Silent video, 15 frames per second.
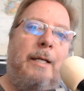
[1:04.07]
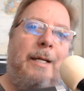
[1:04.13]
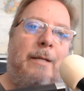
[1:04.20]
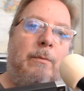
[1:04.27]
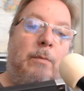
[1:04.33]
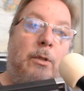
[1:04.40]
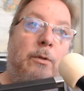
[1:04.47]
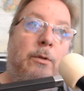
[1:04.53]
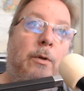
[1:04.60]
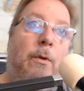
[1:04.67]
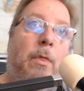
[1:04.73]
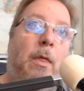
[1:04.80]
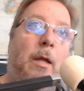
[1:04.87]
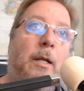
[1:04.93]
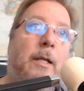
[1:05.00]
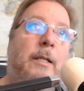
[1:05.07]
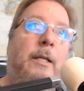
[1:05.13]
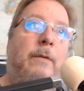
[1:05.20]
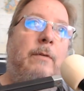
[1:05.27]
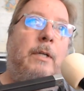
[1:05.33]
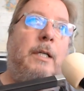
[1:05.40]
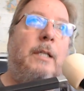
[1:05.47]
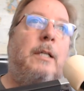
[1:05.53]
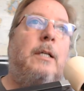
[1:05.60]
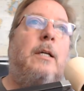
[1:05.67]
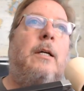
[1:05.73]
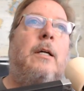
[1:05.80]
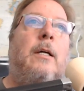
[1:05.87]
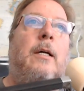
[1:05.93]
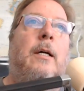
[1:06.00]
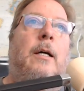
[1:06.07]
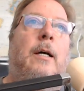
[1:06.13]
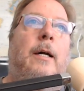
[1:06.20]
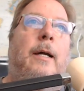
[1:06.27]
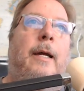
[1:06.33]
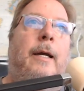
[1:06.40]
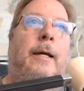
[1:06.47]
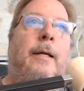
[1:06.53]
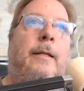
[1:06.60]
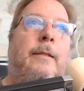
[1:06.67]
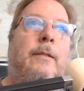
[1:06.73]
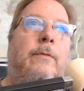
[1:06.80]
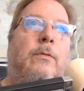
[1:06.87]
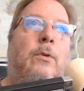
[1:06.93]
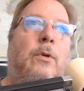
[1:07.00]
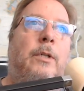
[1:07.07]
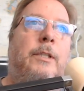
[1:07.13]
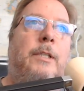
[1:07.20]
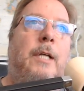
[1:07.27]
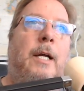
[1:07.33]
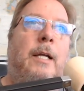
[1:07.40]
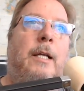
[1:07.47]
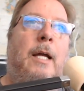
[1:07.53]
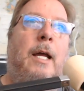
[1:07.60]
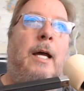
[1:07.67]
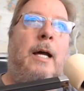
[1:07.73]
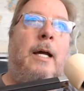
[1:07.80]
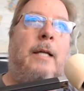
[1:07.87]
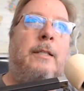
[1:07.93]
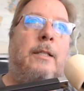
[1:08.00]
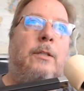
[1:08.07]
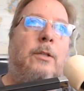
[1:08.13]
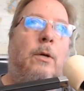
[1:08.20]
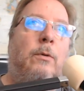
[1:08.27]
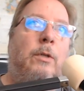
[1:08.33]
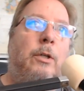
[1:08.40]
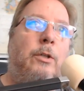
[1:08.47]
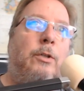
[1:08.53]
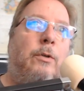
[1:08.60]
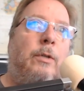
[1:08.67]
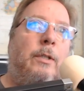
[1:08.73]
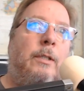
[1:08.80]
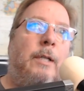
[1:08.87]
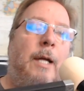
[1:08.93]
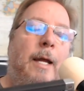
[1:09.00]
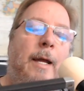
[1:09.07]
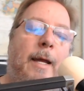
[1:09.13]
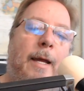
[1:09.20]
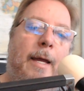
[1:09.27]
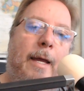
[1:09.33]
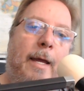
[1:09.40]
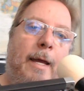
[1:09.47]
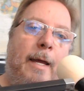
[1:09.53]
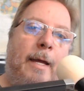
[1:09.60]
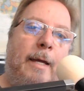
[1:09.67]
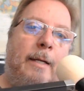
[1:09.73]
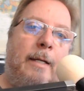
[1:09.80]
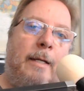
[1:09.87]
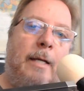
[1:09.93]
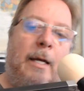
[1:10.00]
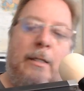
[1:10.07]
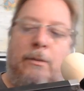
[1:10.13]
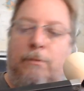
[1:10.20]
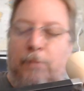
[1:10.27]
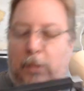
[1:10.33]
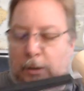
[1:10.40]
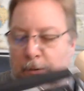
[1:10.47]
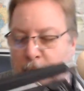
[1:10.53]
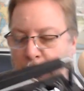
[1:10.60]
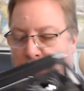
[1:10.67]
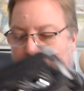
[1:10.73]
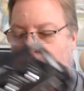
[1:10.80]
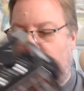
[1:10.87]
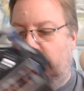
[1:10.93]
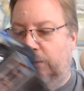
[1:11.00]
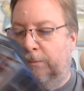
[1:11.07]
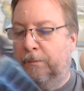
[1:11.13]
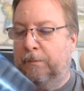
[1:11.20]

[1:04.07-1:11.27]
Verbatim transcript: and Bluetooth connectivity. And of course, it has a tone control and it has a volume control.